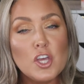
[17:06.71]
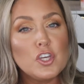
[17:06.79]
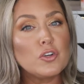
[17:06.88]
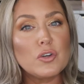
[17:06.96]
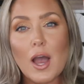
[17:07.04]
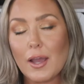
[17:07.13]

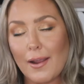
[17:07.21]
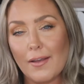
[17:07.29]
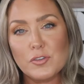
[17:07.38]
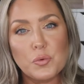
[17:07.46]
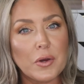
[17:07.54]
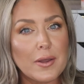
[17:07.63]
you're not gonna
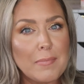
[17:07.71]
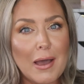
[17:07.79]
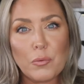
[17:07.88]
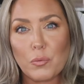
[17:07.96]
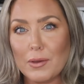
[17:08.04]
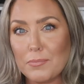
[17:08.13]
have to worry
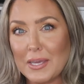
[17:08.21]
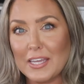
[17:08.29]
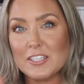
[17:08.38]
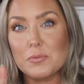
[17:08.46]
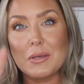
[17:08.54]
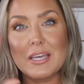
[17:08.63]
about
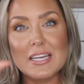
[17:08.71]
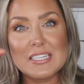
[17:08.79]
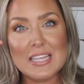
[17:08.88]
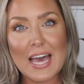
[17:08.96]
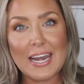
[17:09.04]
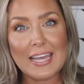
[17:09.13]
repeats
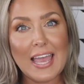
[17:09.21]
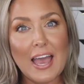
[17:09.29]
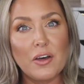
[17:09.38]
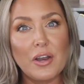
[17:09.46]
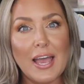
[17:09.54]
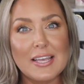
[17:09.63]
because that
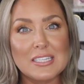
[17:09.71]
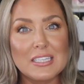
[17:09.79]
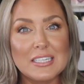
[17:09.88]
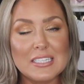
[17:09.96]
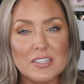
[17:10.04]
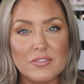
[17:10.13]
account has a
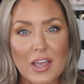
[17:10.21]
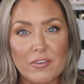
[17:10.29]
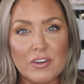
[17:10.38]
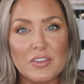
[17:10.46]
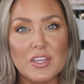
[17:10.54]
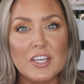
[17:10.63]
list of
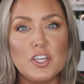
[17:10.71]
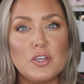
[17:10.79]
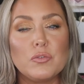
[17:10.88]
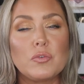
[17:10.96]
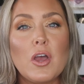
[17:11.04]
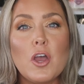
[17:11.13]
everything
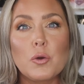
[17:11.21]
you've